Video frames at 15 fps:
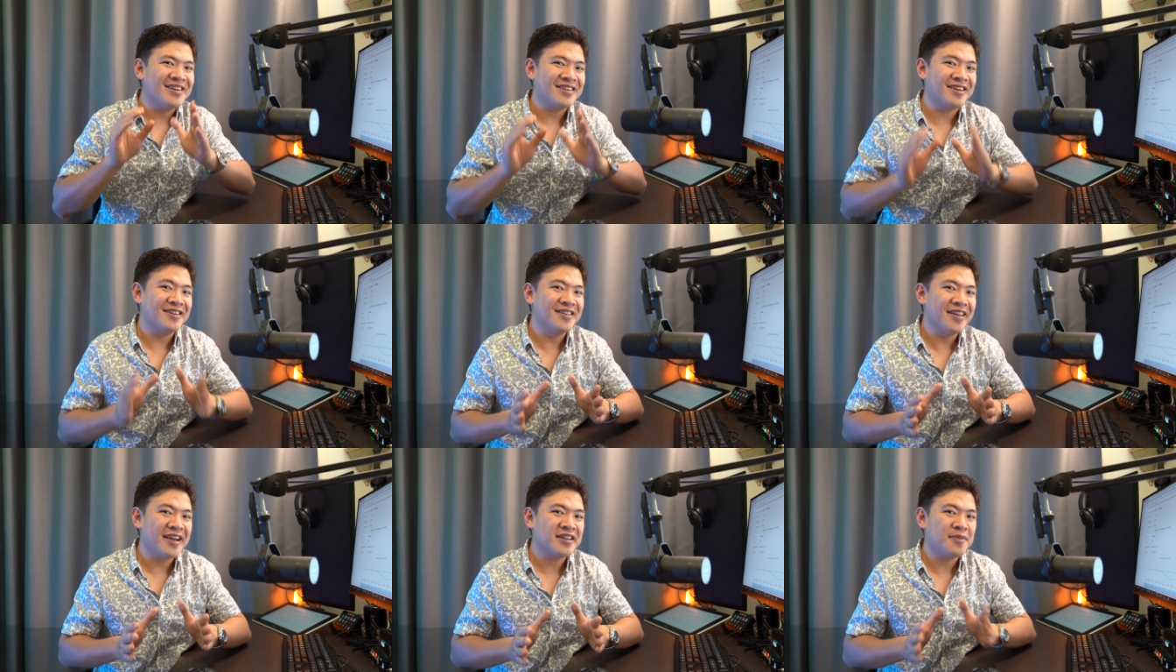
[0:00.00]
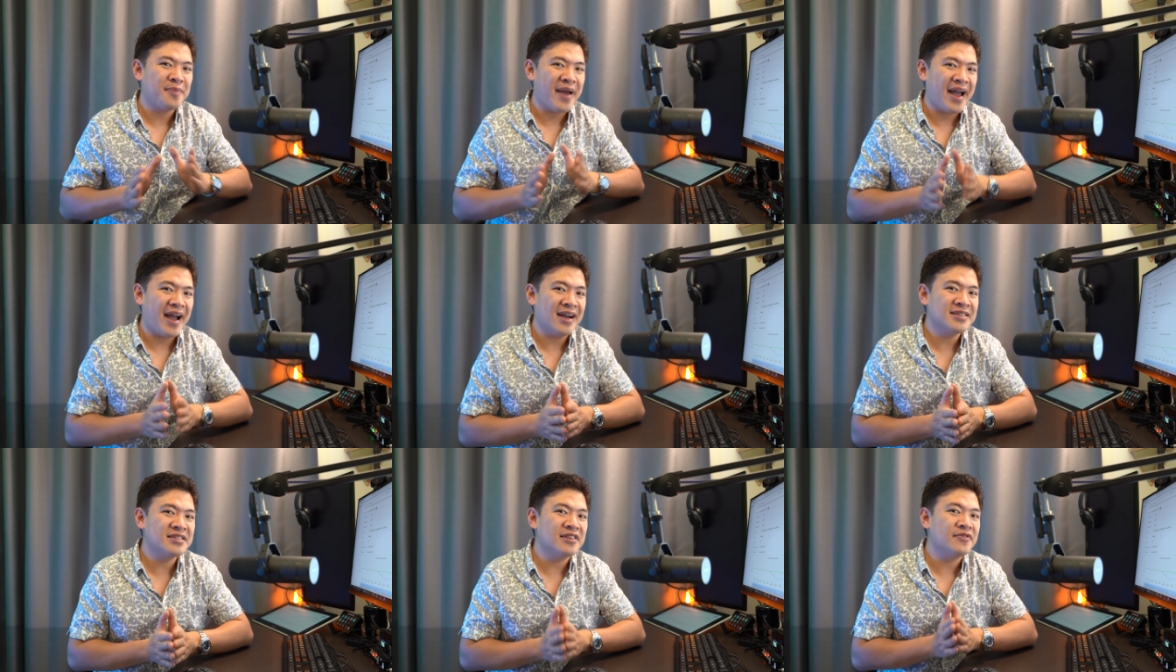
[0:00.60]
collect
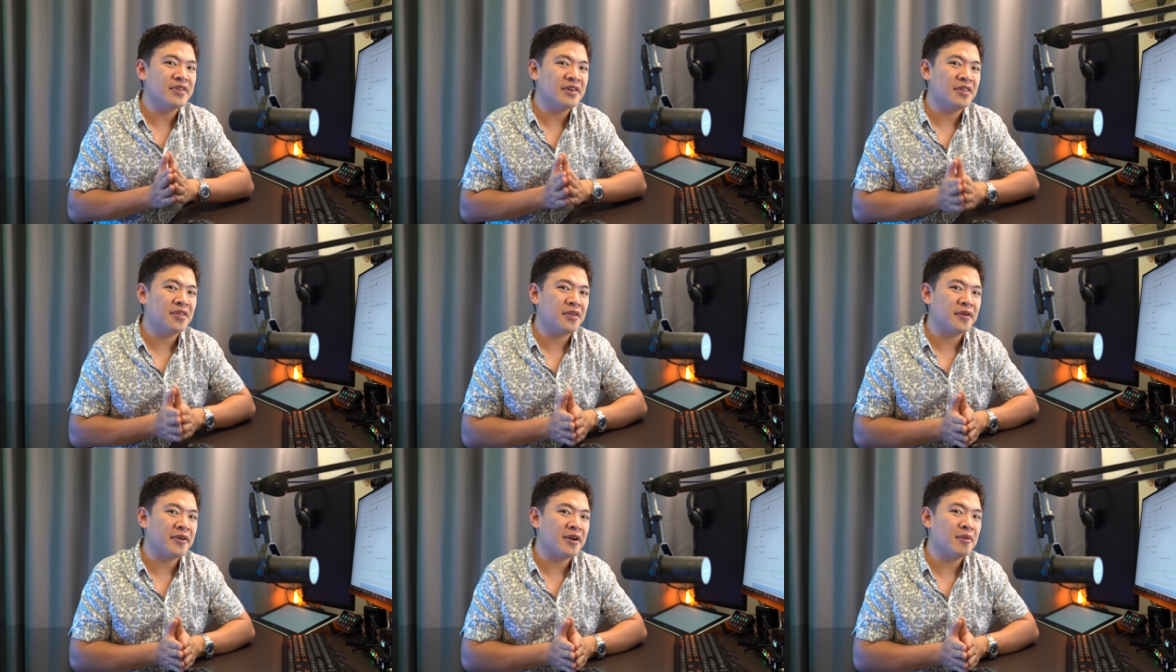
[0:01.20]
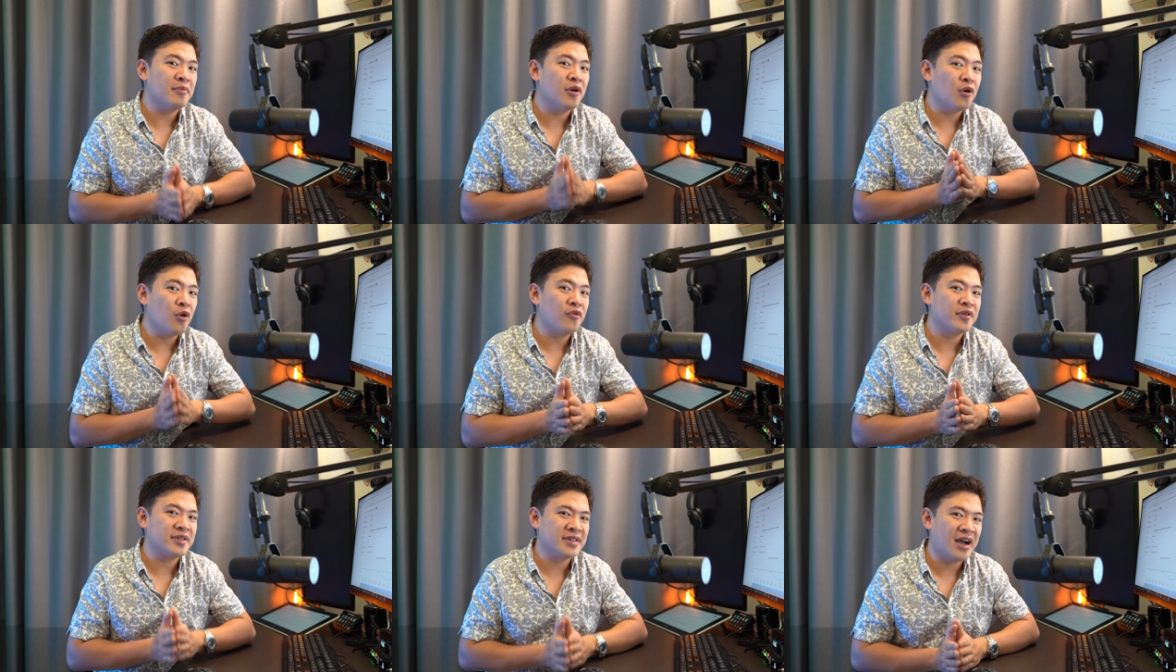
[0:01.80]
passive Ethereum
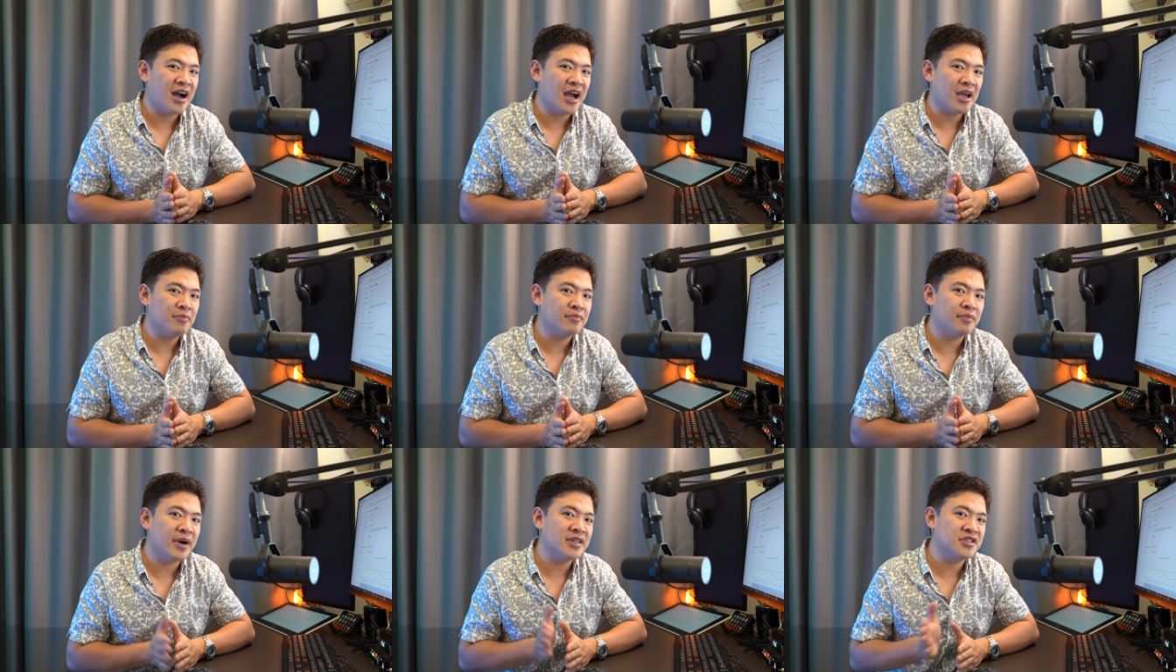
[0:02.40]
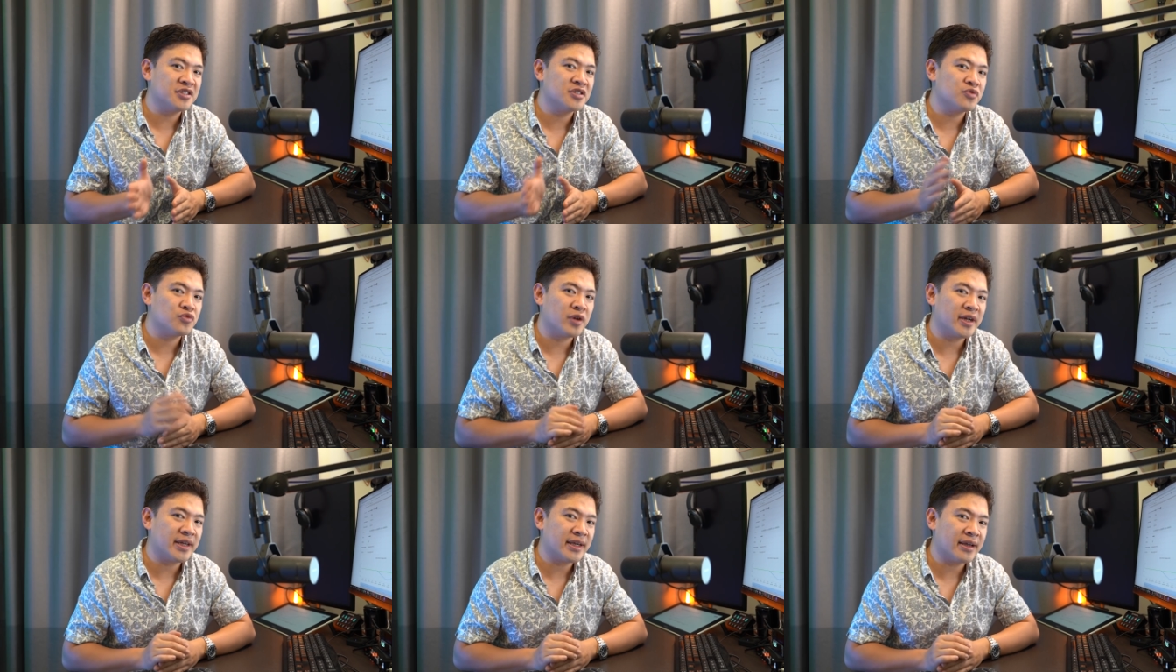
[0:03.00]
over time by just
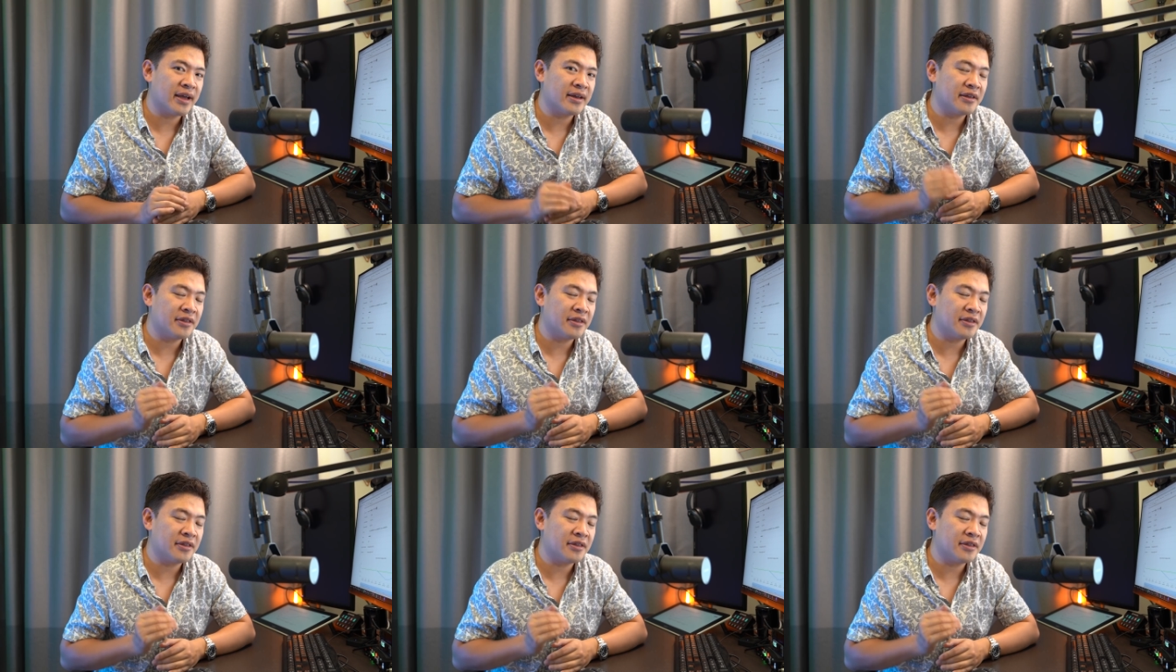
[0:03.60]
running an